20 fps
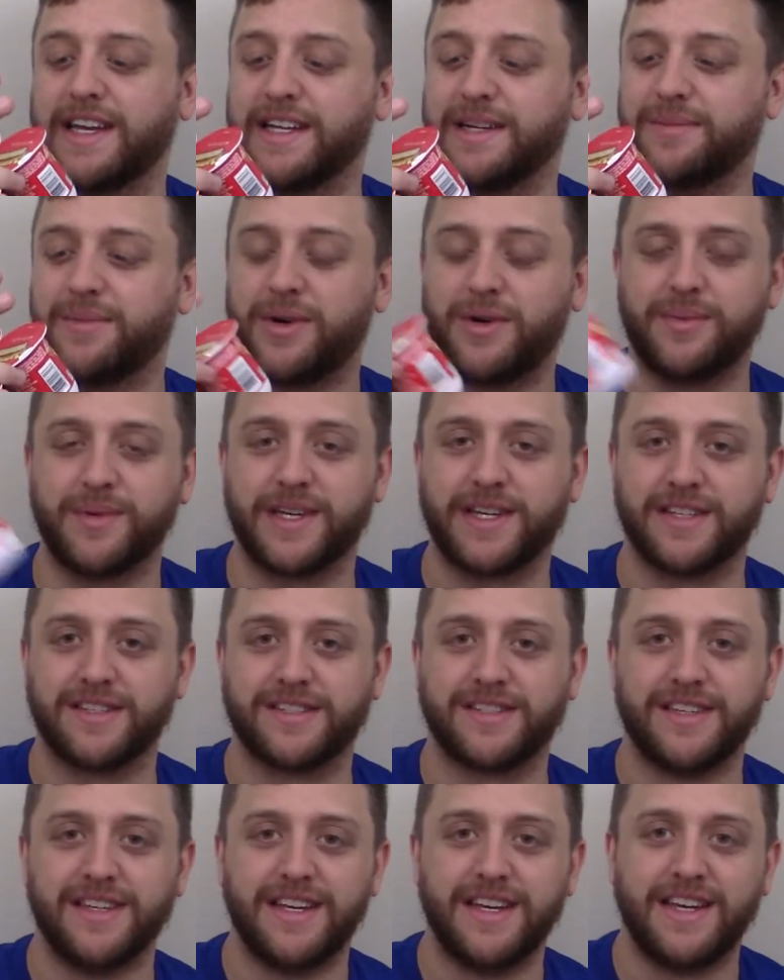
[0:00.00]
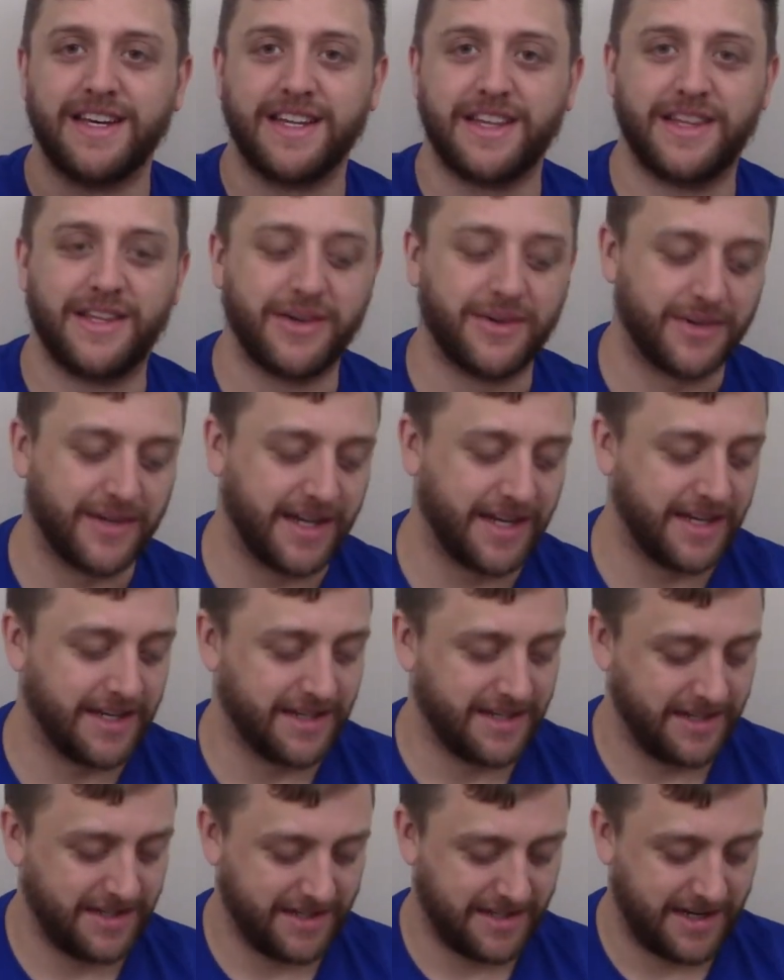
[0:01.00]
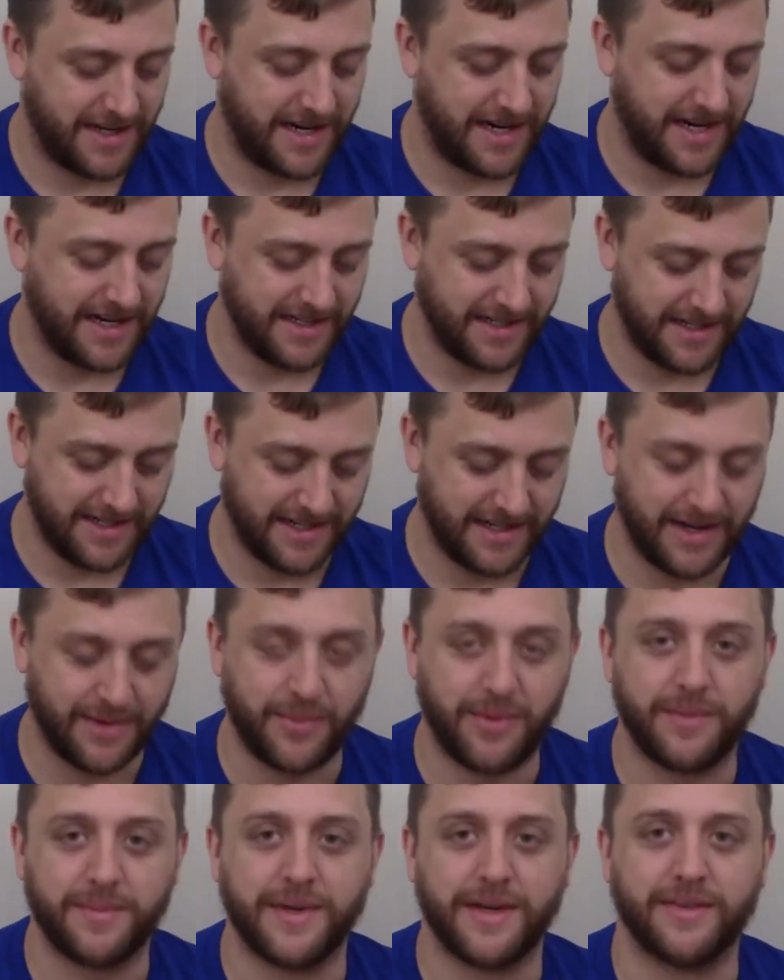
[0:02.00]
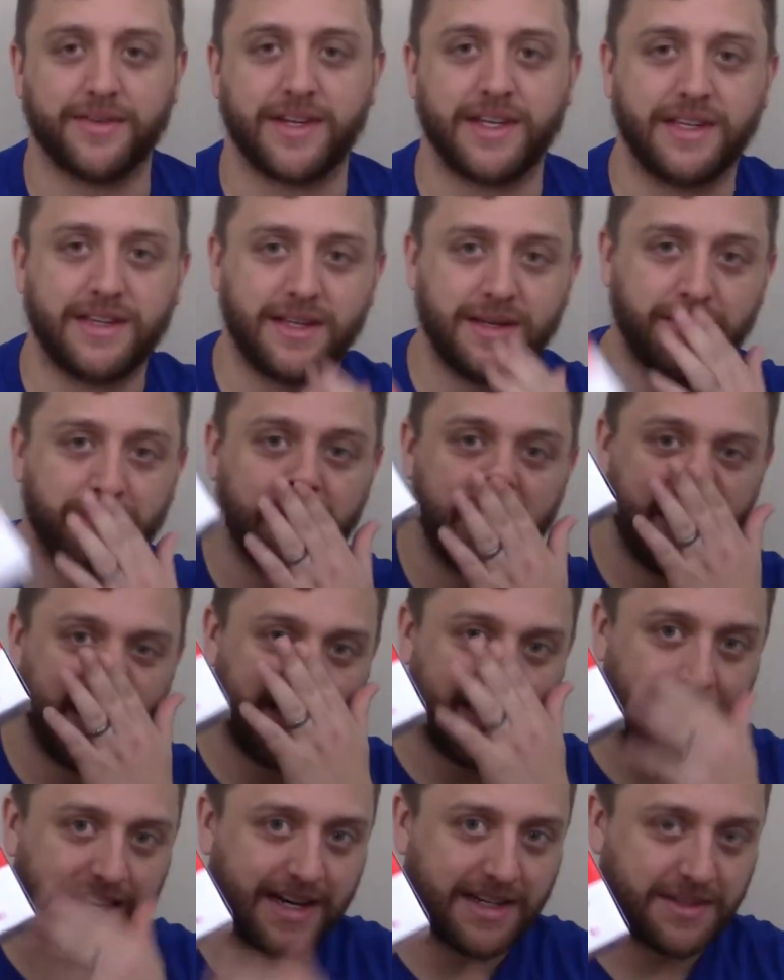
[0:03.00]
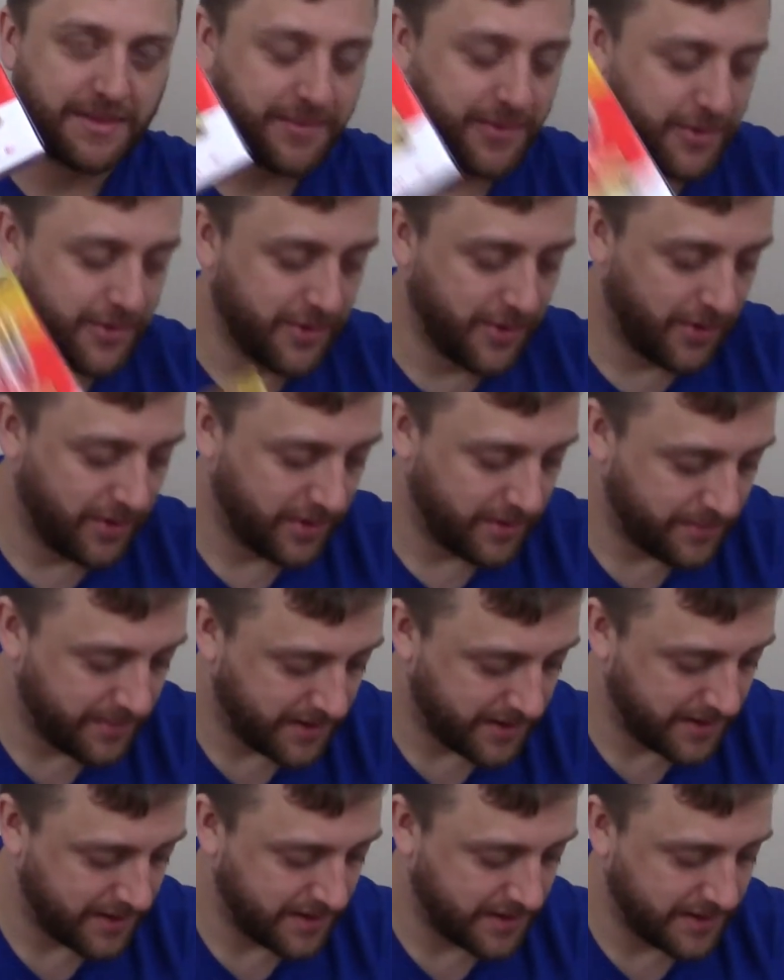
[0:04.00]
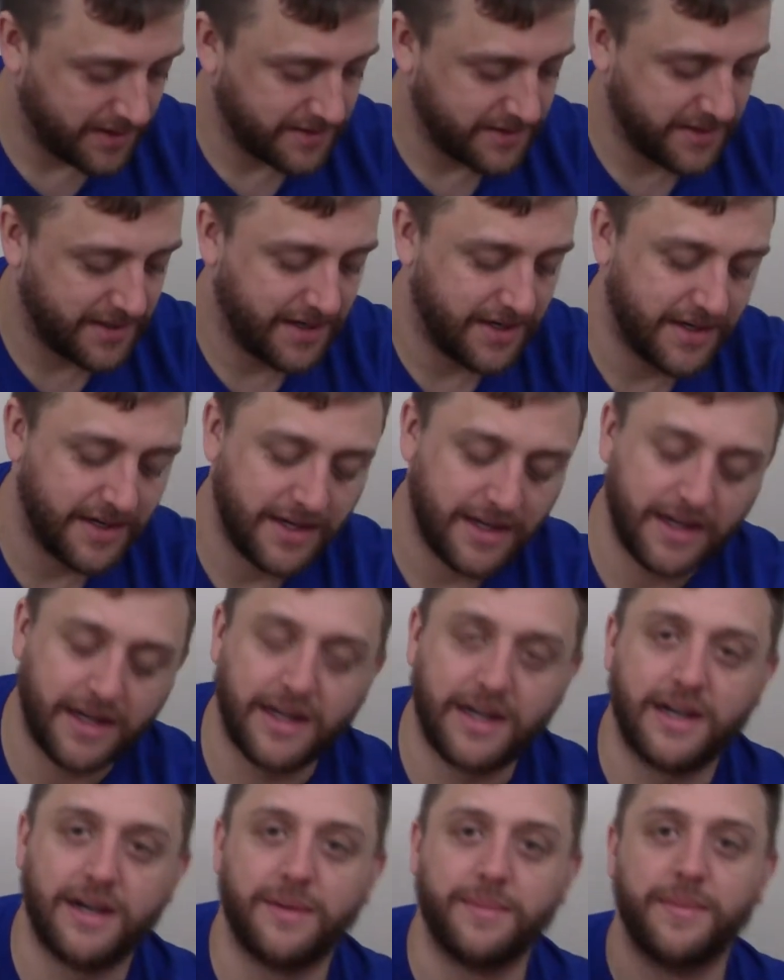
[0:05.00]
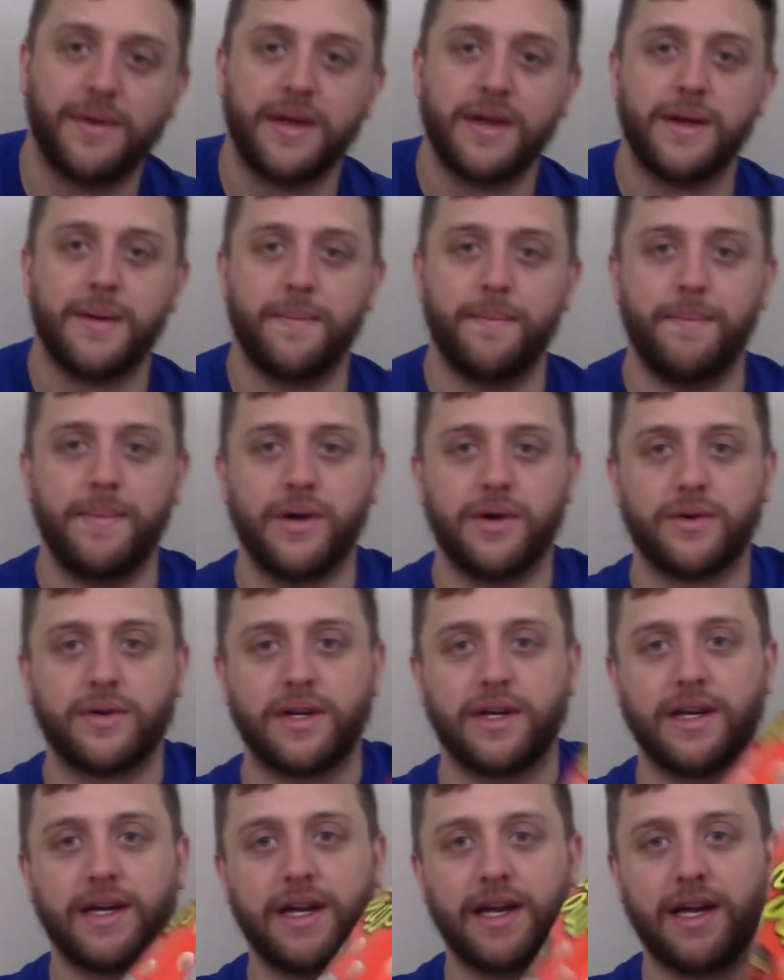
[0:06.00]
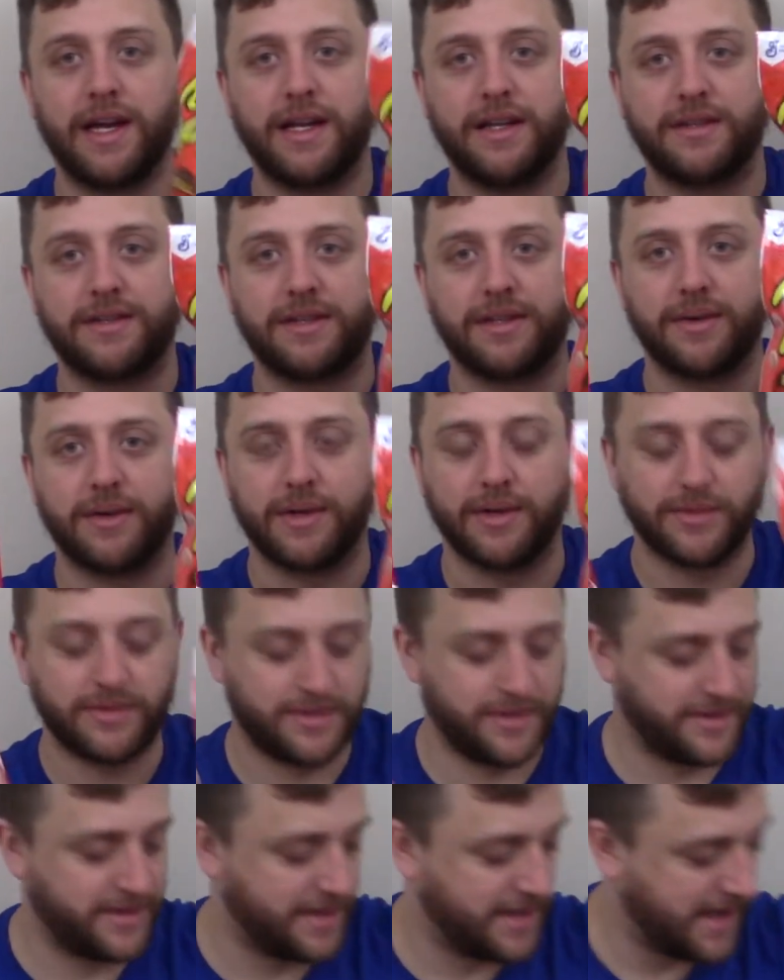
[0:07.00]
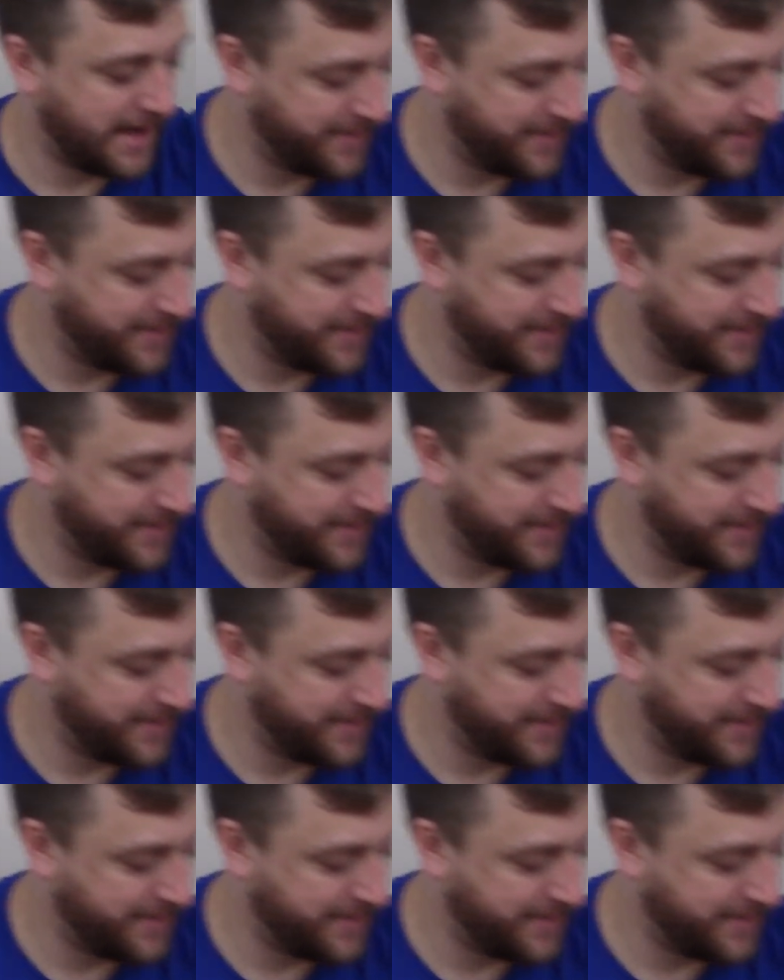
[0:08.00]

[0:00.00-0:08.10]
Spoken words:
eat them all because they'll get hot and I won't be able to eat them. Then I got some granola bars, milk, and cereal. So today